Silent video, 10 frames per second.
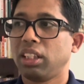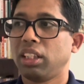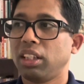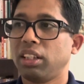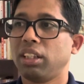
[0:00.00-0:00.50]

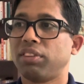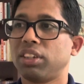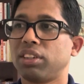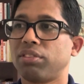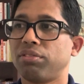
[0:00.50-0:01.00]

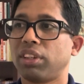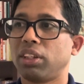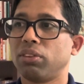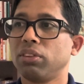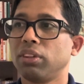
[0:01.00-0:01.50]
event
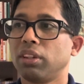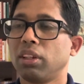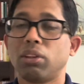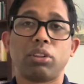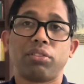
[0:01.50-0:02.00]
venue,
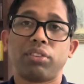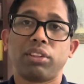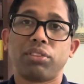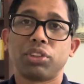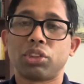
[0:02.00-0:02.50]
or even
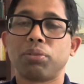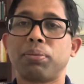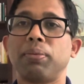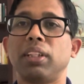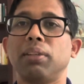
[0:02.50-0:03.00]
if you are
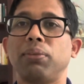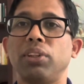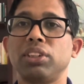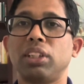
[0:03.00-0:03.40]
stopped by the police,